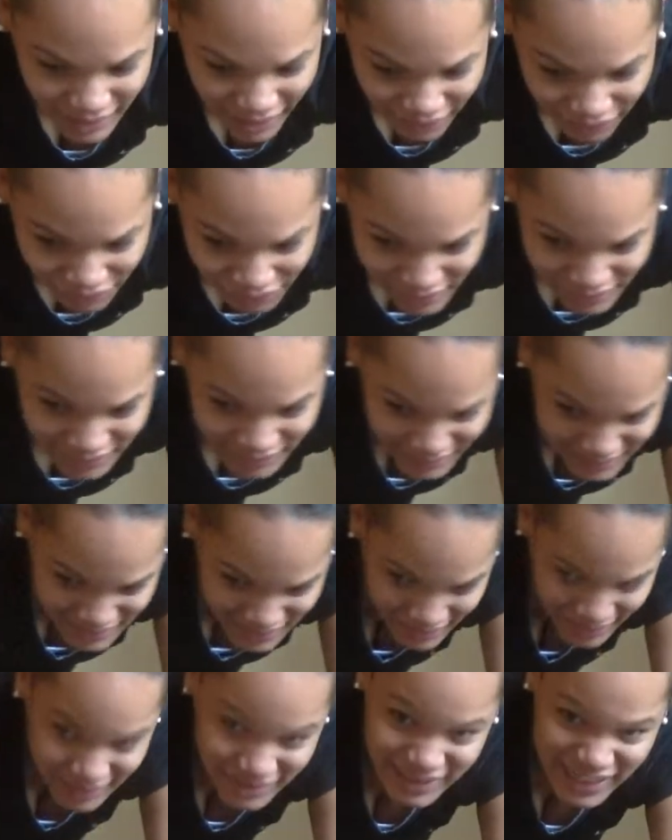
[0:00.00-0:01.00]
I have really nice
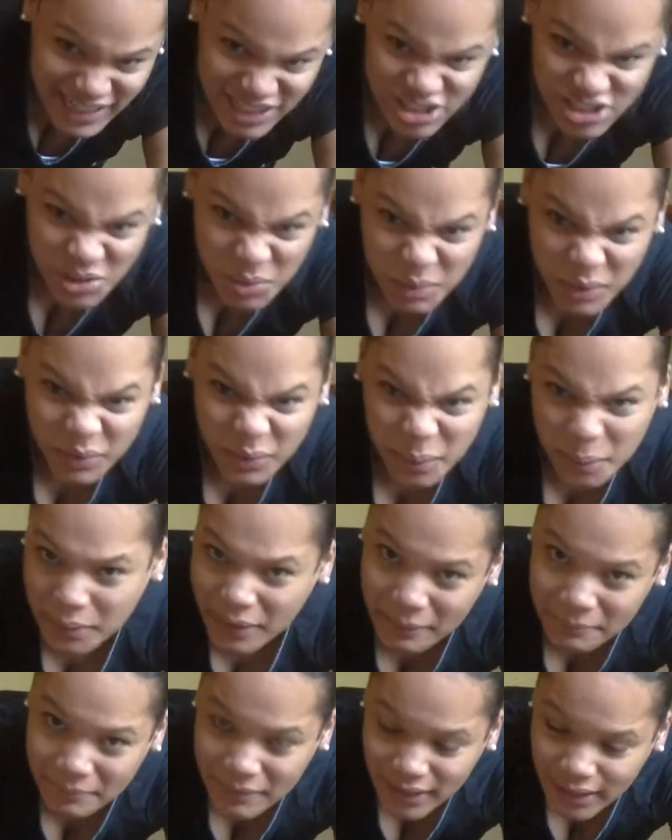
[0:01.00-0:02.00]
nails and I just don't want to ruin
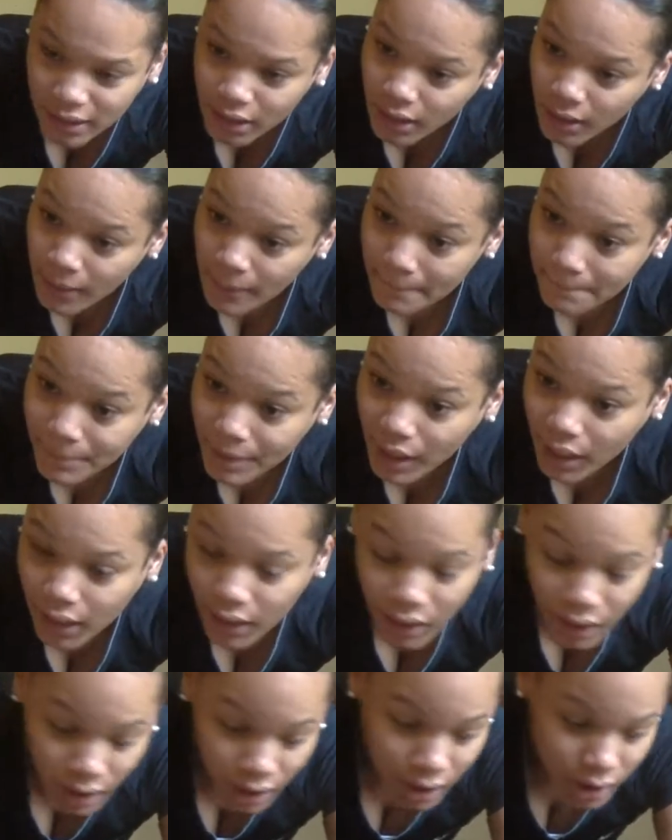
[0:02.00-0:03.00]
them. But
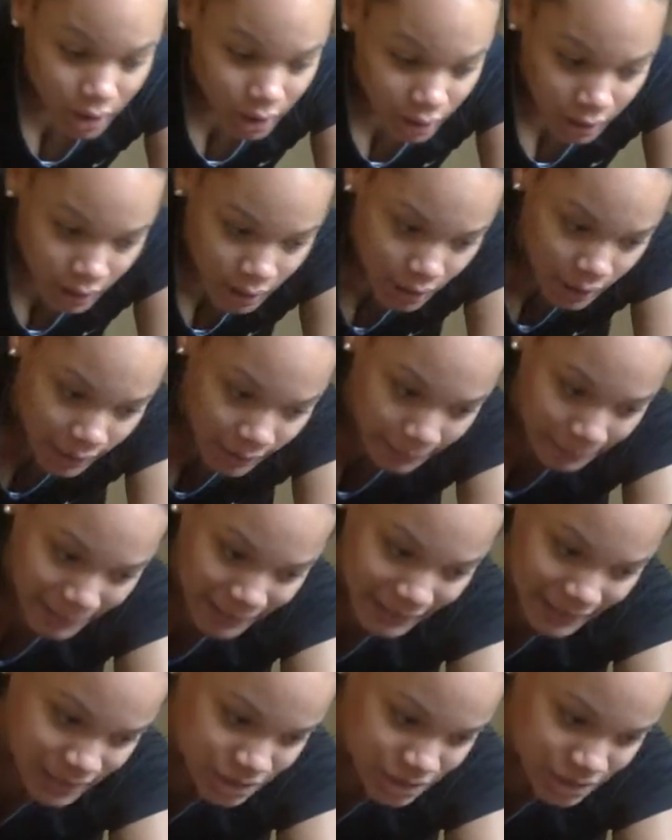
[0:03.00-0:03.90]
um, I got a